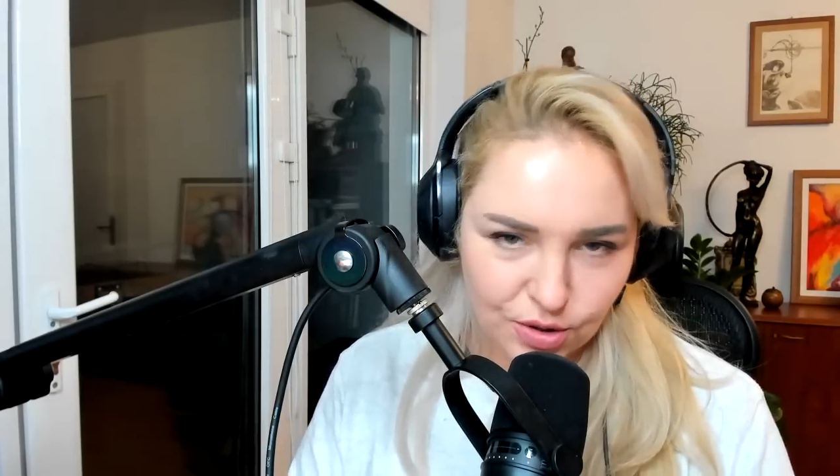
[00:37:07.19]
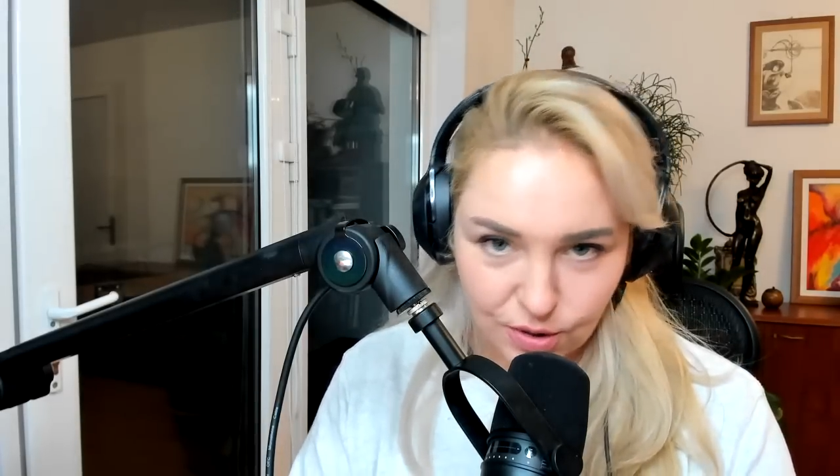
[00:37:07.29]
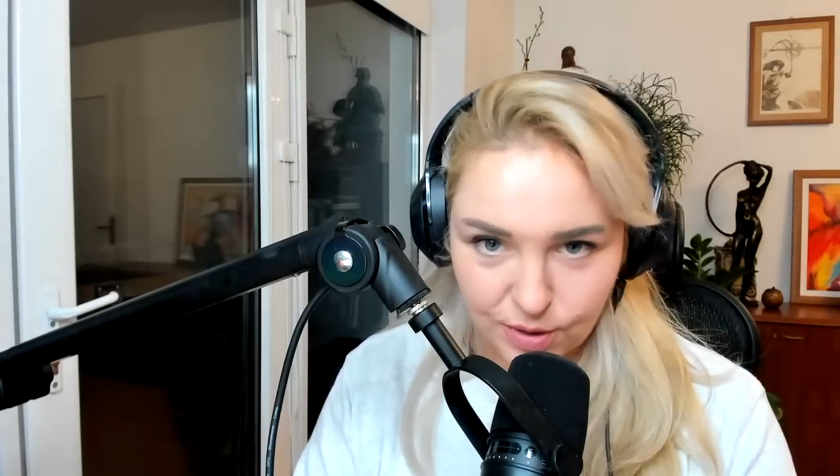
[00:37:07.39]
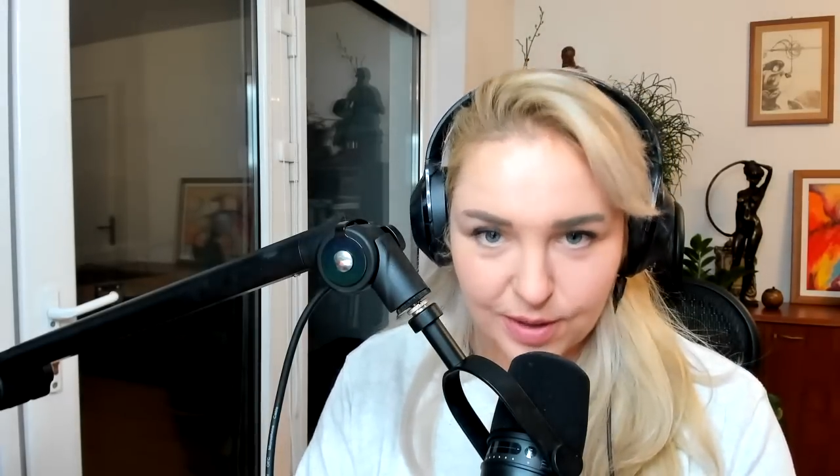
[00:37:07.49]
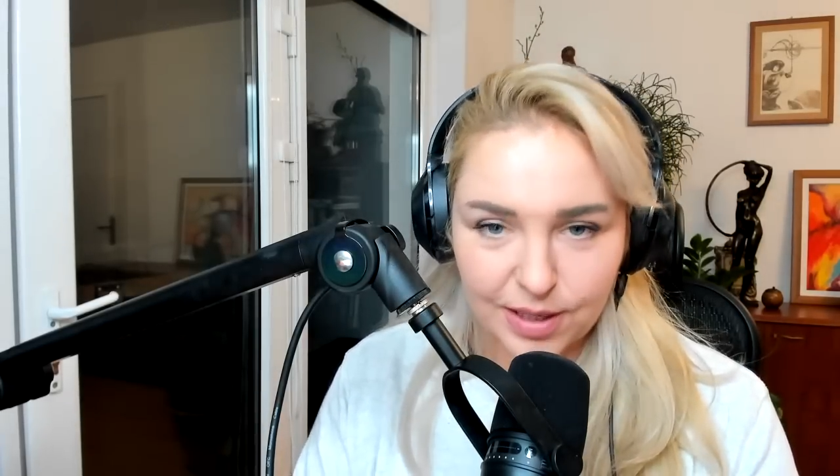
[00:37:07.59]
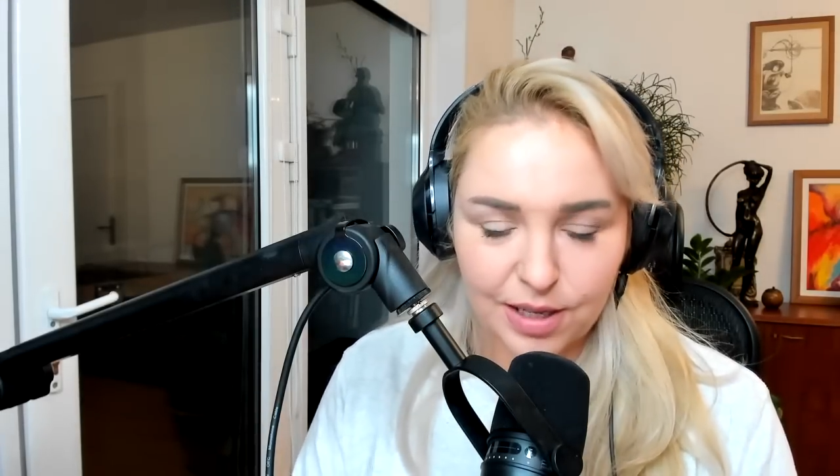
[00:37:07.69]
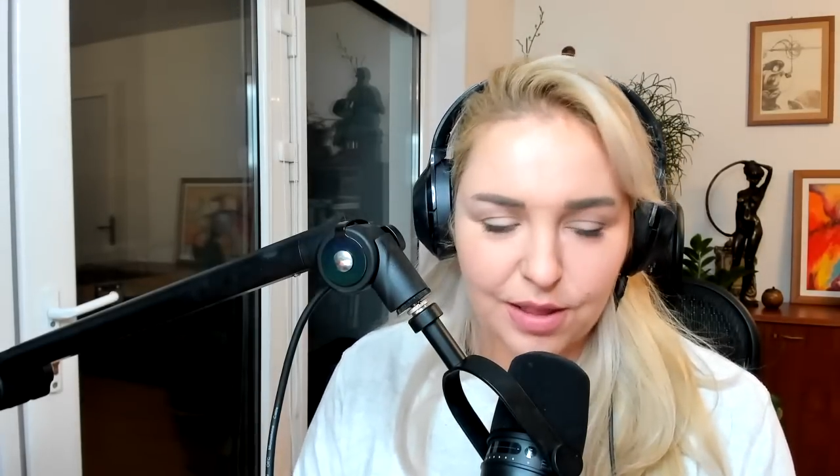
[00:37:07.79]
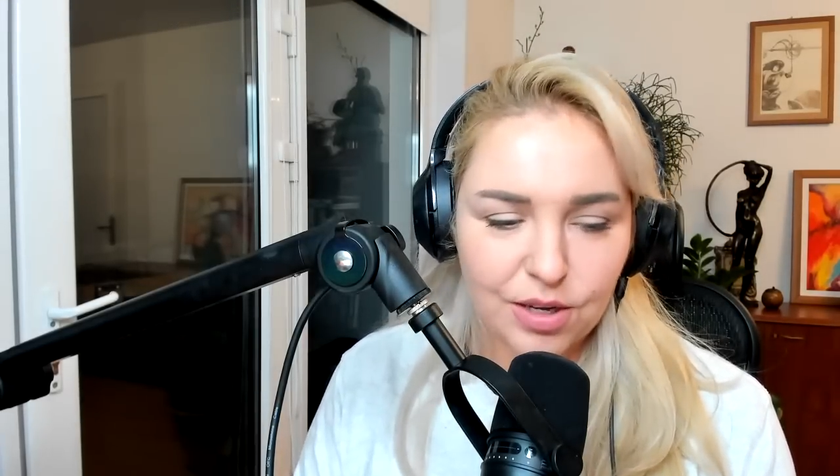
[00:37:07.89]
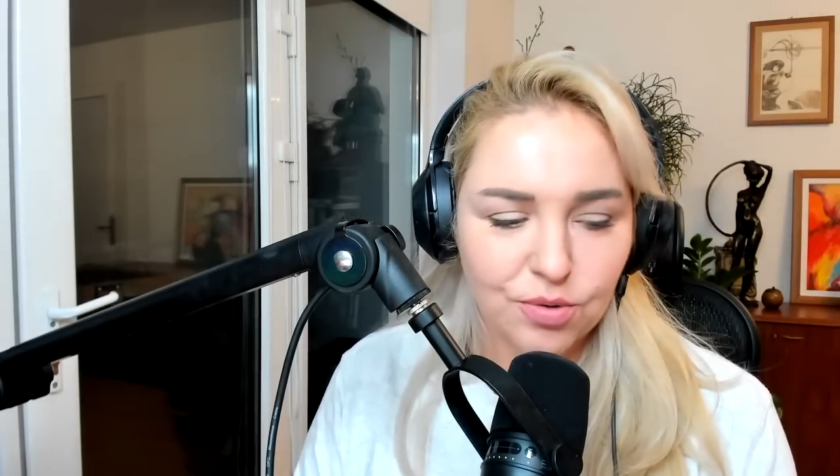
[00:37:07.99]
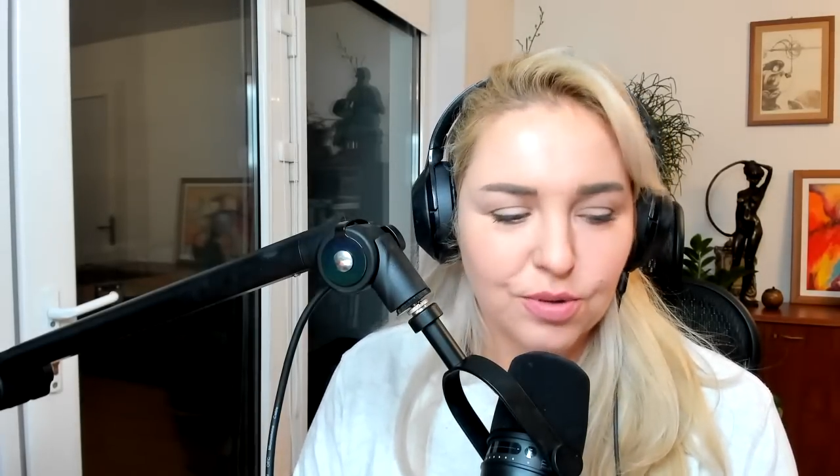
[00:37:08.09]
the
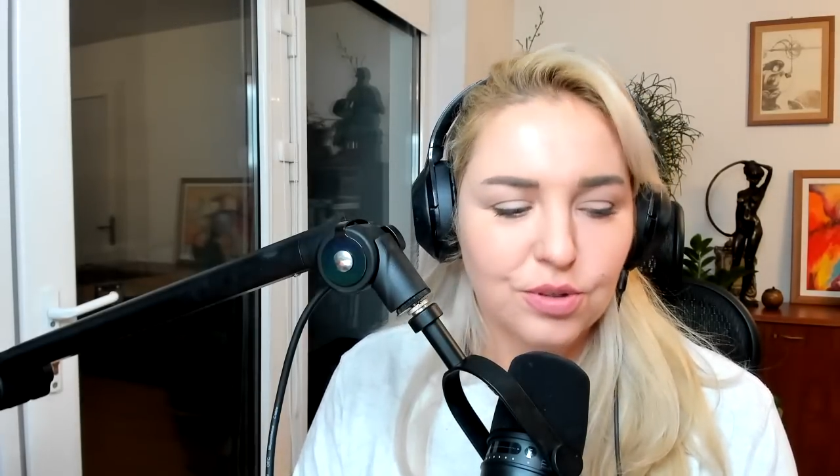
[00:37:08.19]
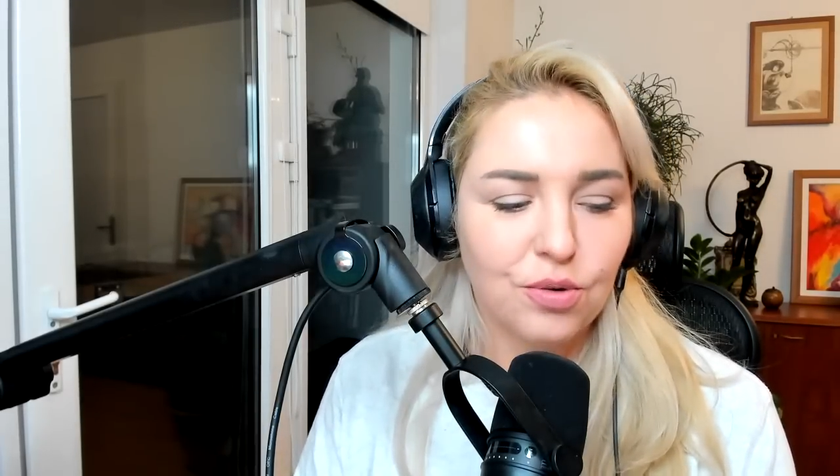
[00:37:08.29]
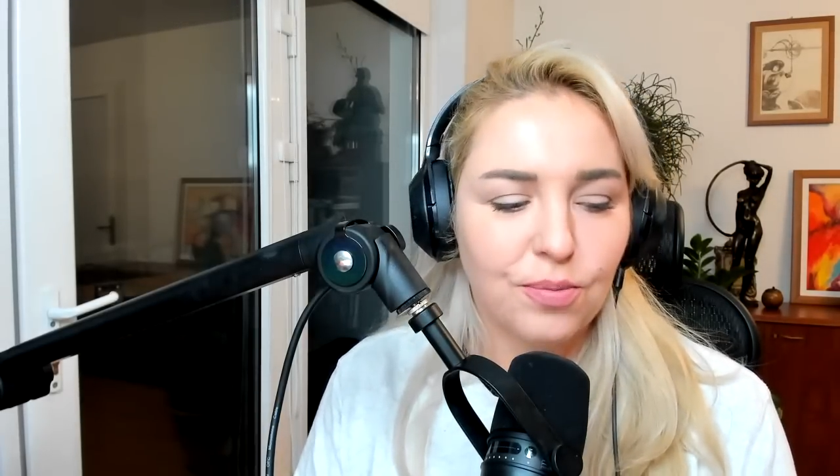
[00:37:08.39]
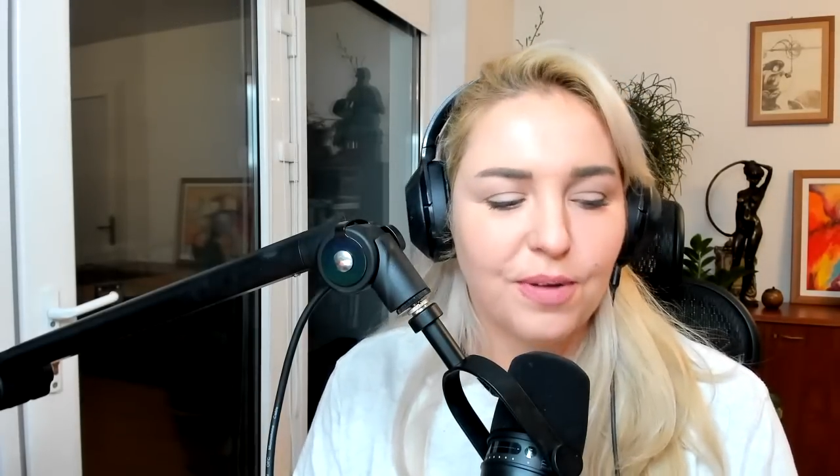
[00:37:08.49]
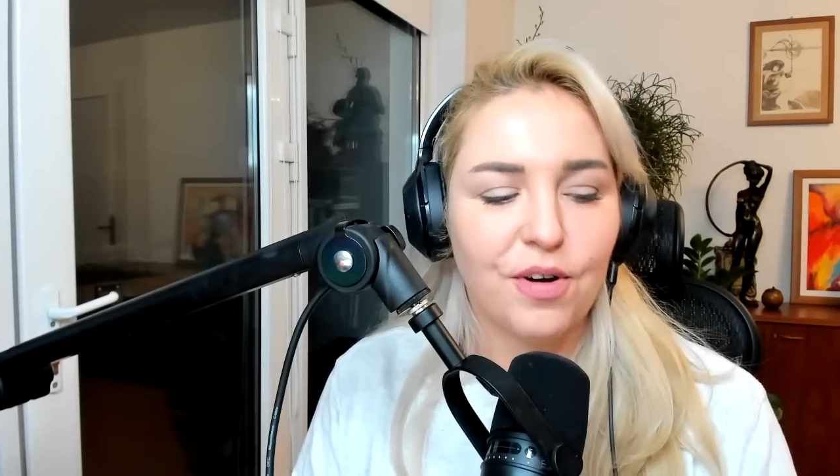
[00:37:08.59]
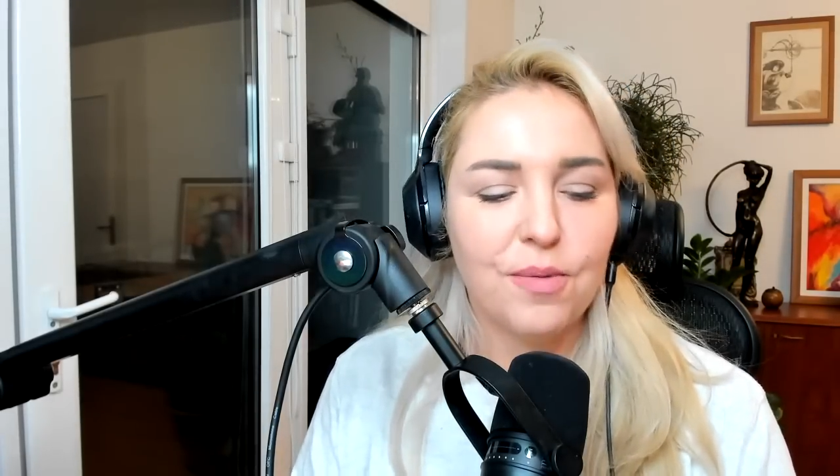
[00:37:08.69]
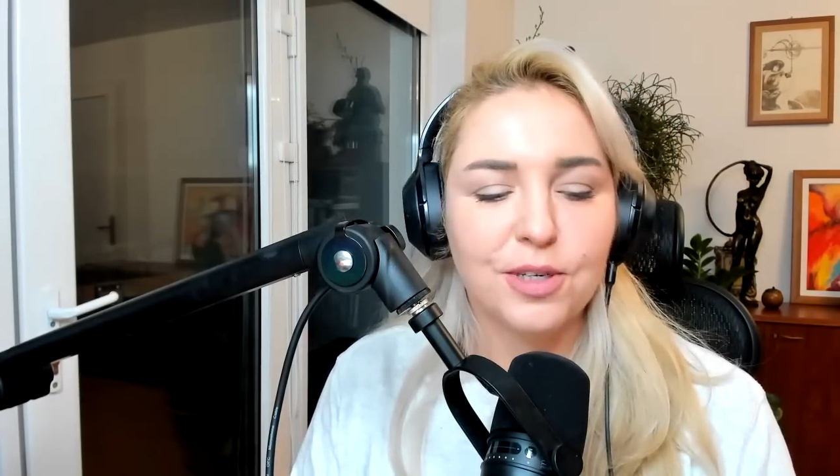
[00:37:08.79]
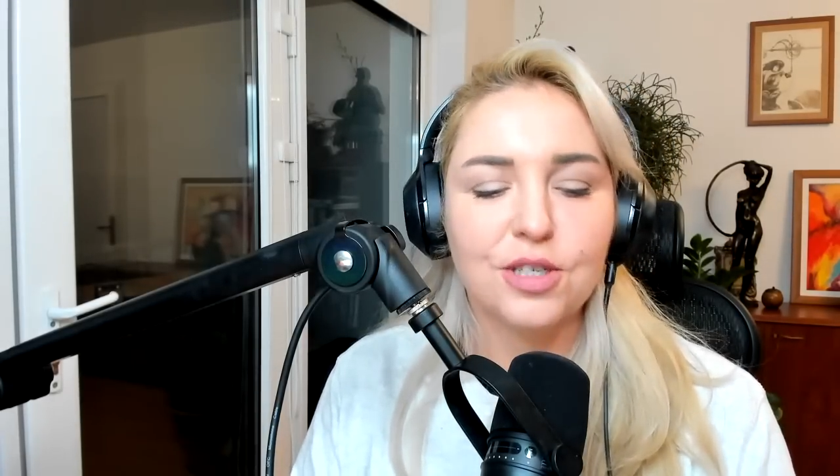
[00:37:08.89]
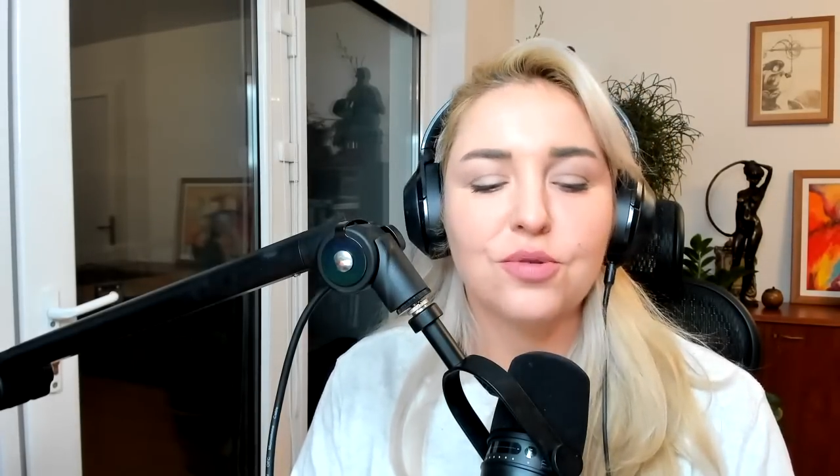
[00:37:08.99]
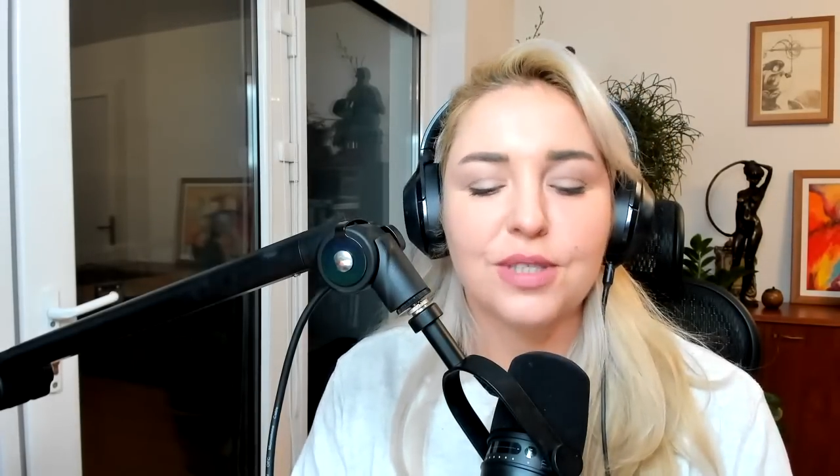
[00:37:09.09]
cathedral, to be very
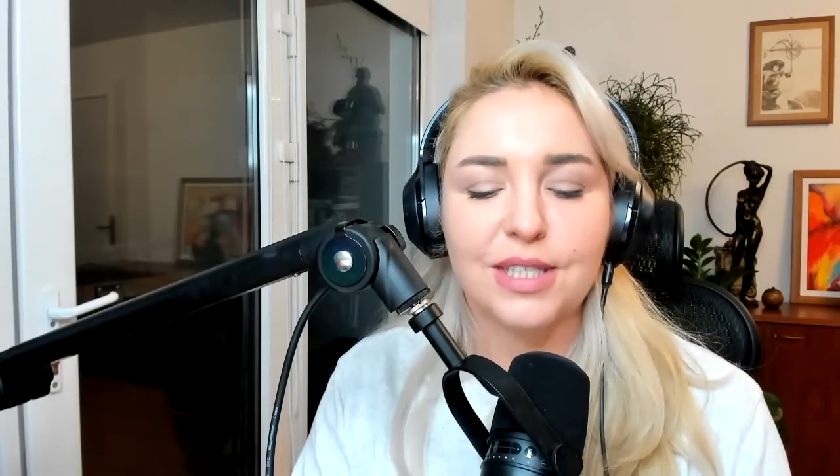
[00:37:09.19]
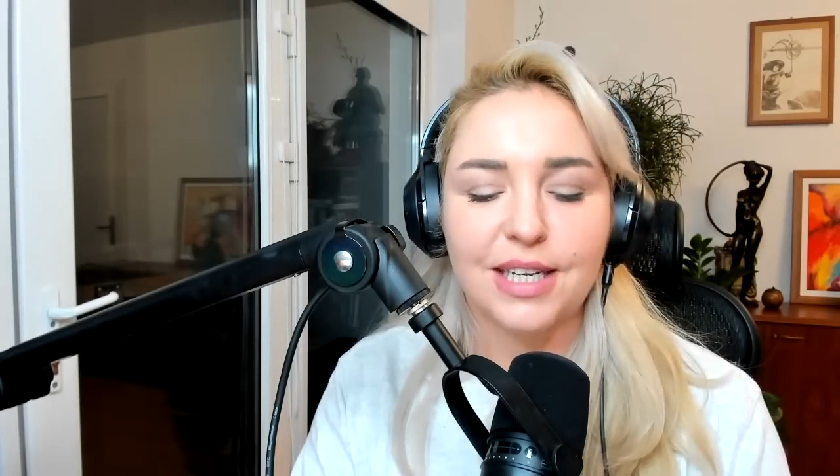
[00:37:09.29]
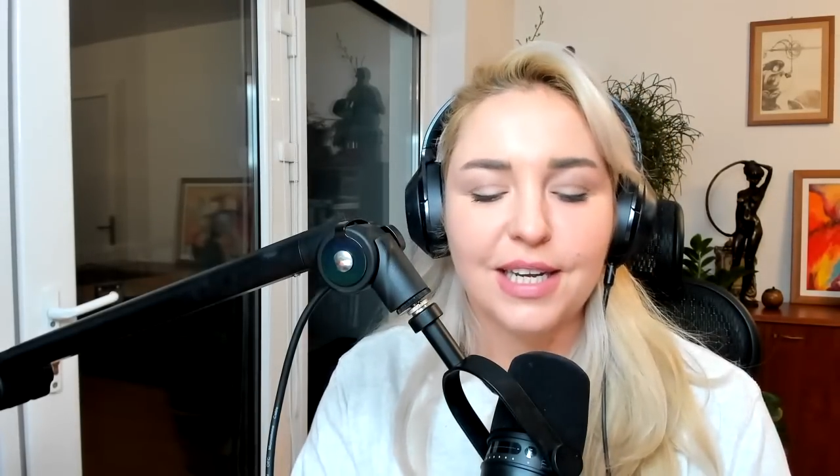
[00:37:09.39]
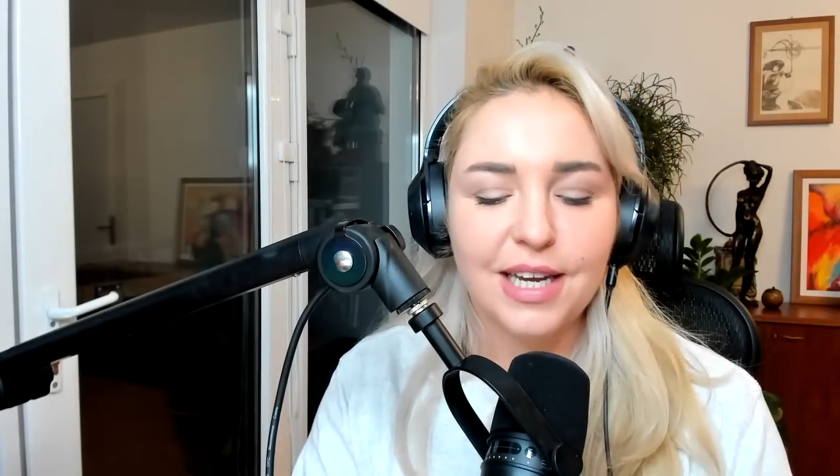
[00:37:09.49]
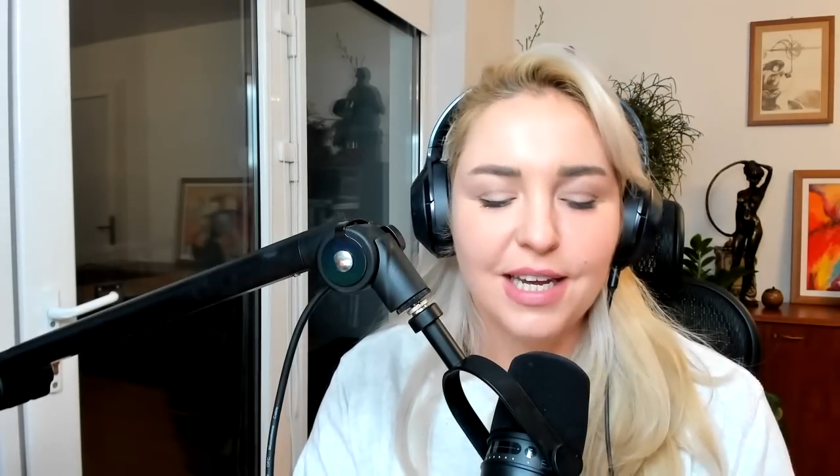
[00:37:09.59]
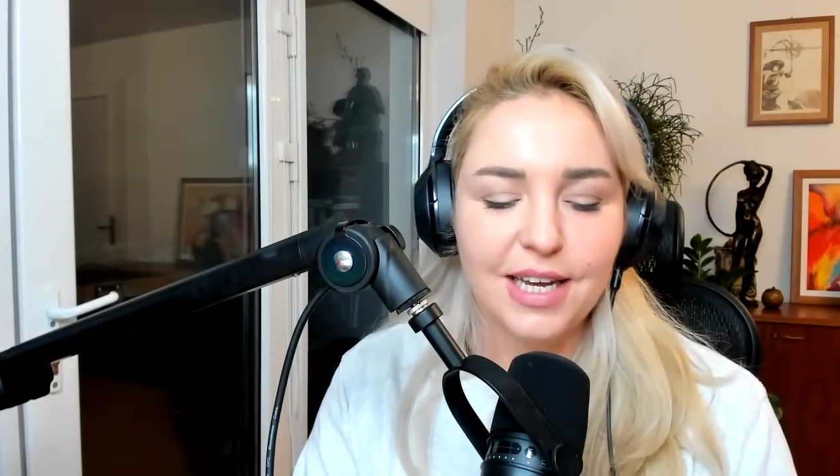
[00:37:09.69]
much interested